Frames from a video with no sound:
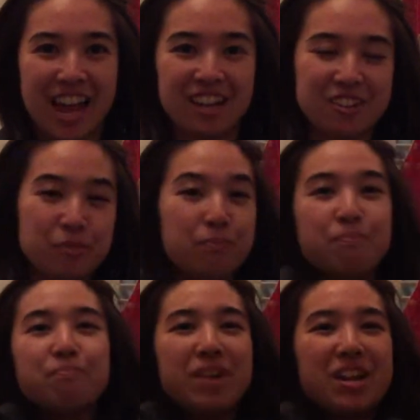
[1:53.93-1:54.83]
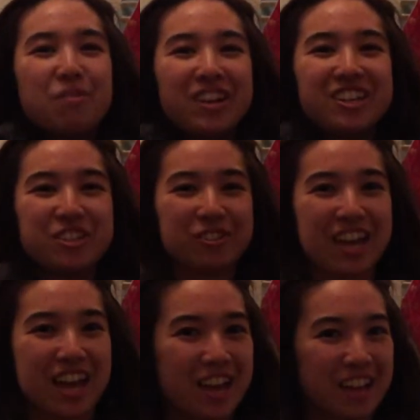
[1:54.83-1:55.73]
And you mm. might want to do
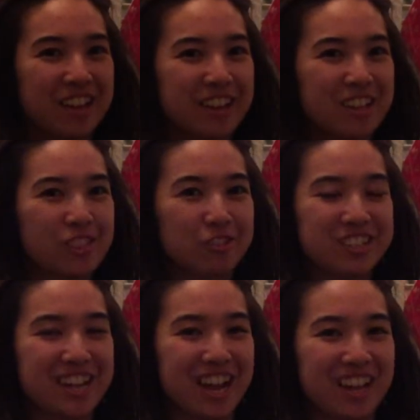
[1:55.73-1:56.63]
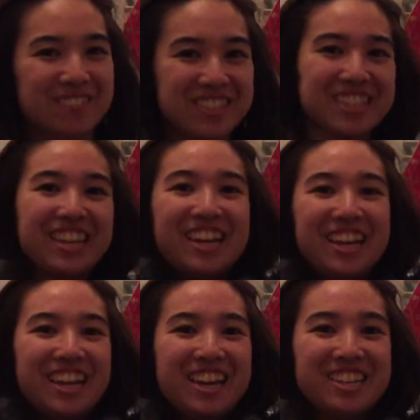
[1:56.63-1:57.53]
that three times
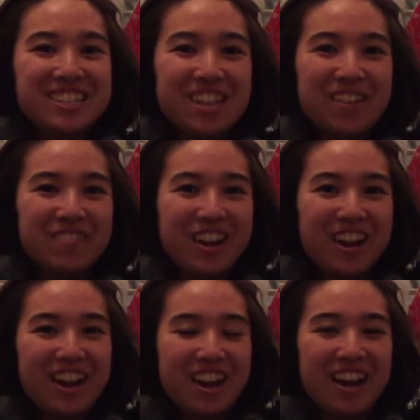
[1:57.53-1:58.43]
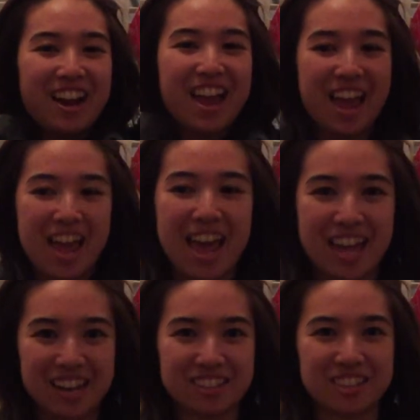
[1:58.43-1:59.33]
in summer
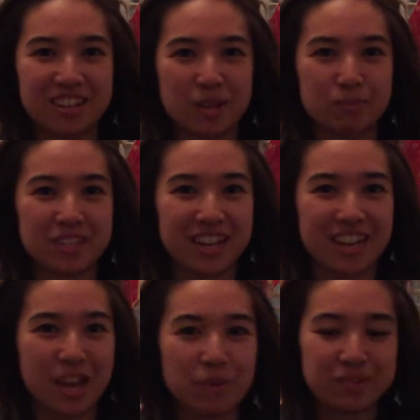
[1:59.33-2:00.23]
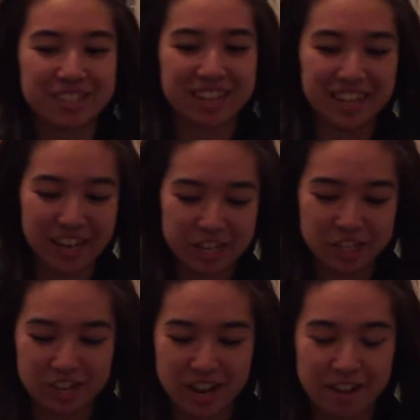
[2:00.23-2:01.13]
and hands and hips. And it helps singing.
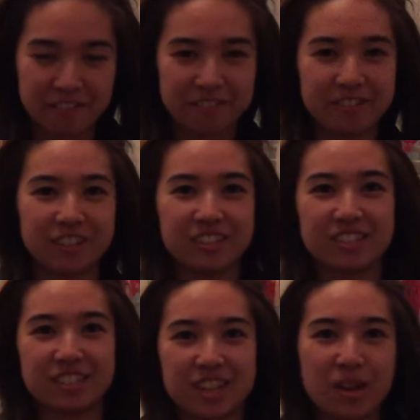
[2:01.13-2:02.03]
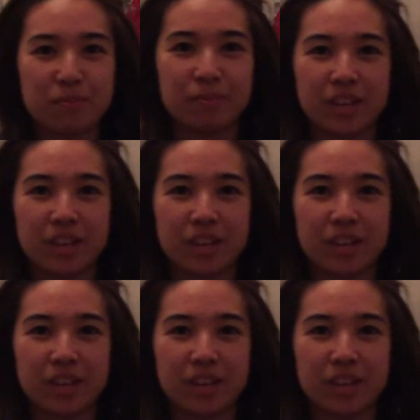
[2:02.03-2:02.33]
Shuffle, step,